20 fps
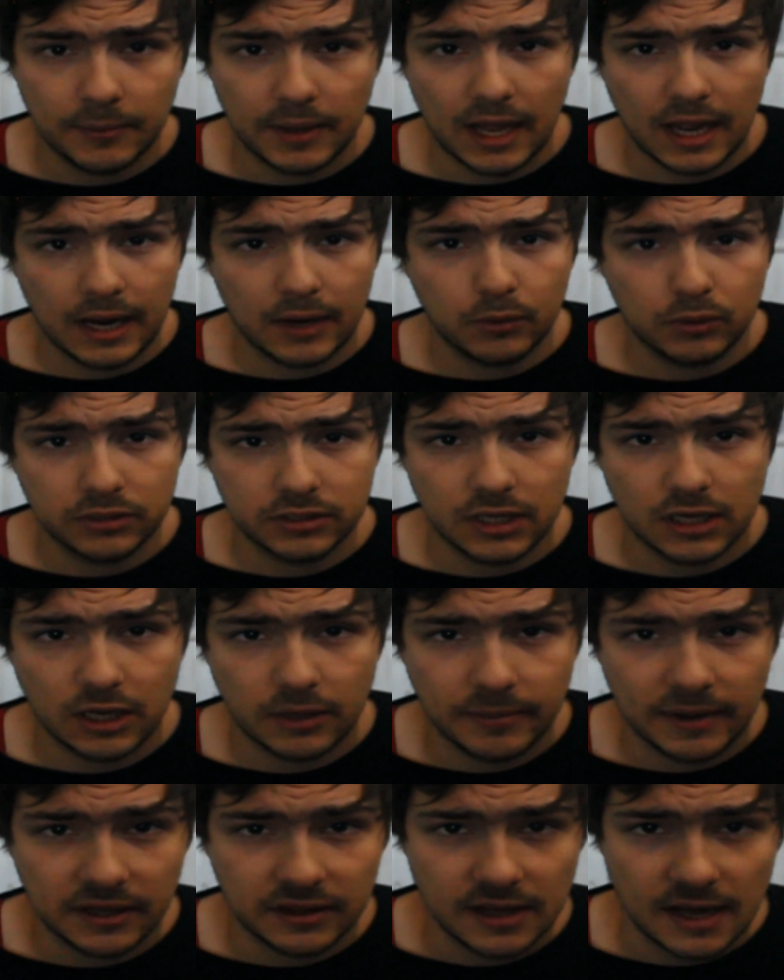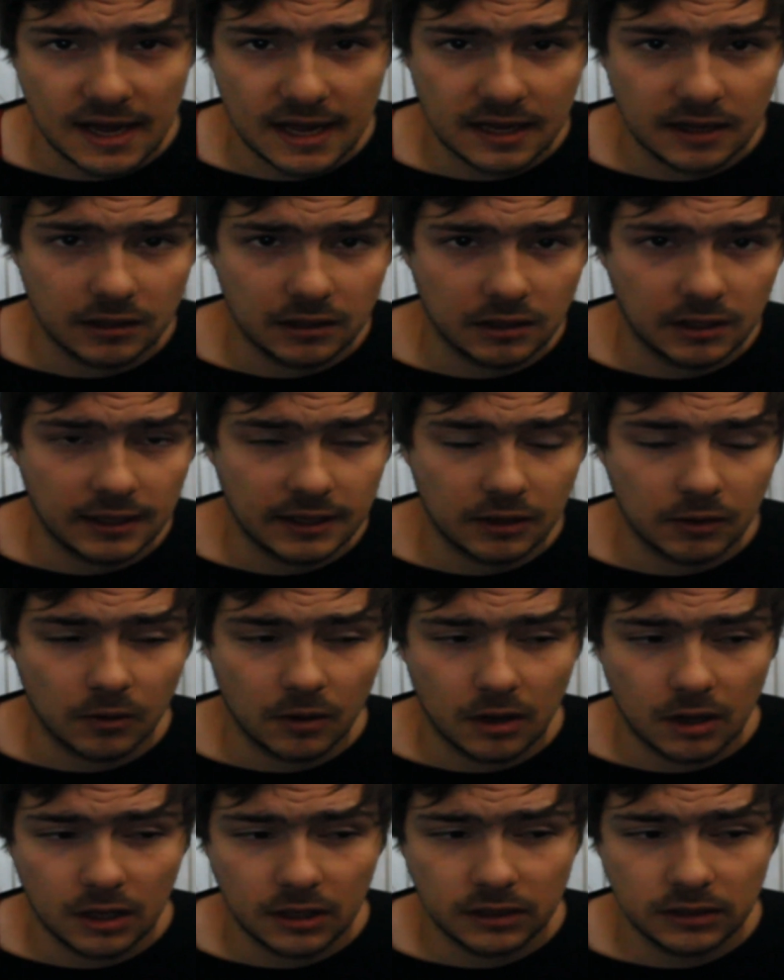I will talk about that later
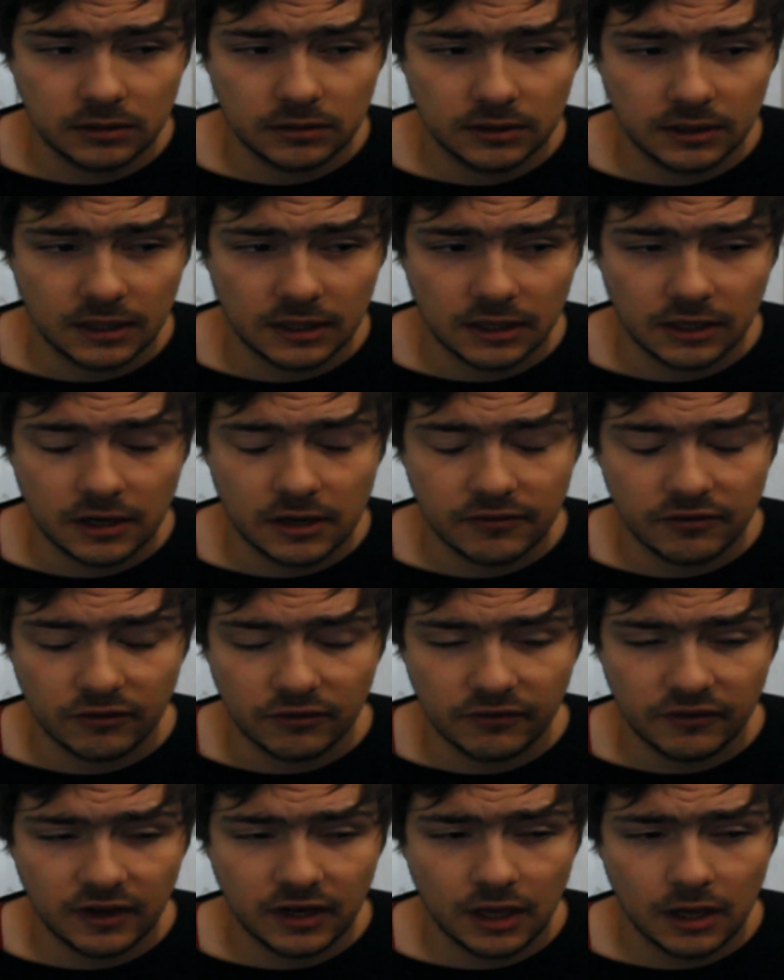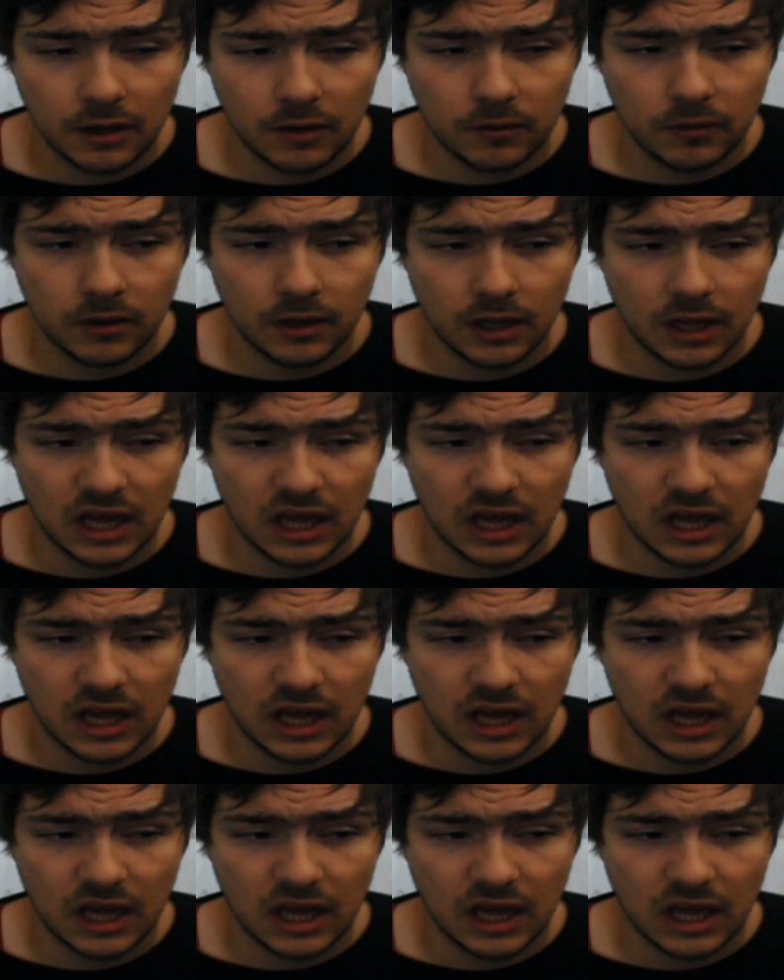on in a different video.